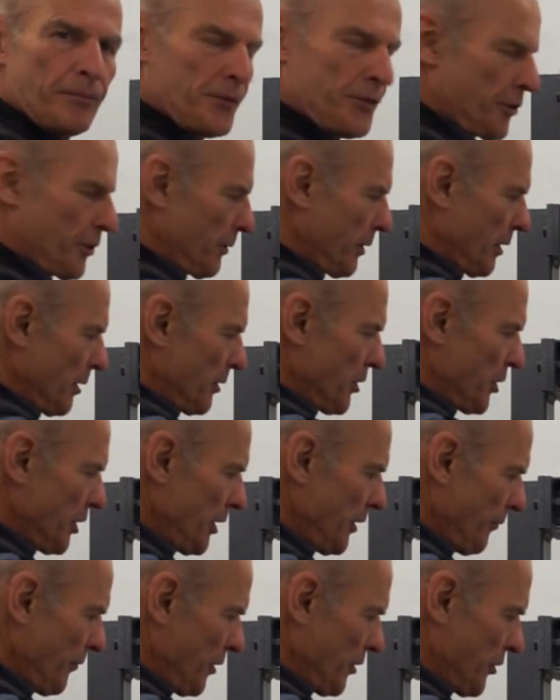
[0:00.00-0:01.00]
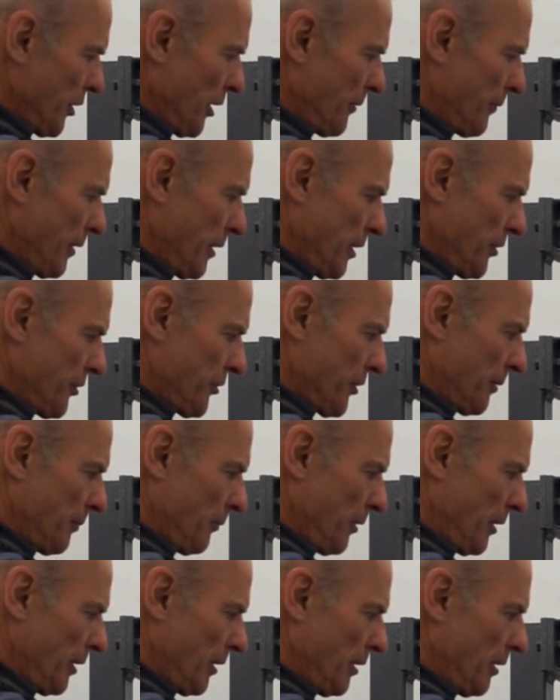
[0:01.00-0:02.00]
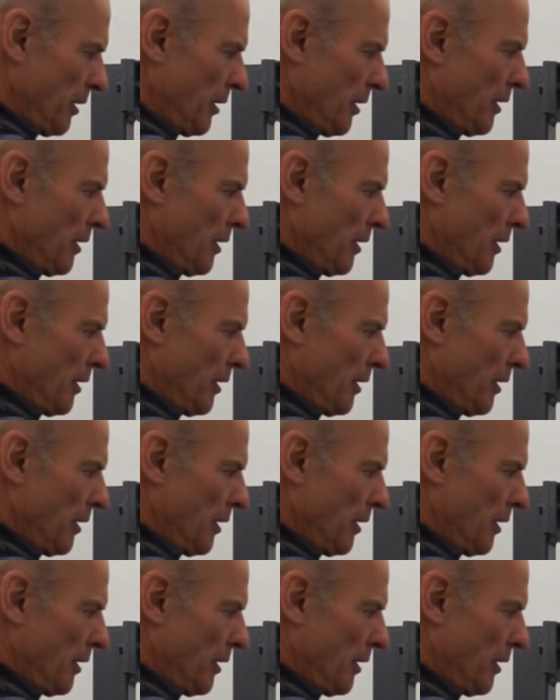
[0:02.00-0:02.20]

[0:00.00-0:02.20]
So we're going to shift this over here somewhere,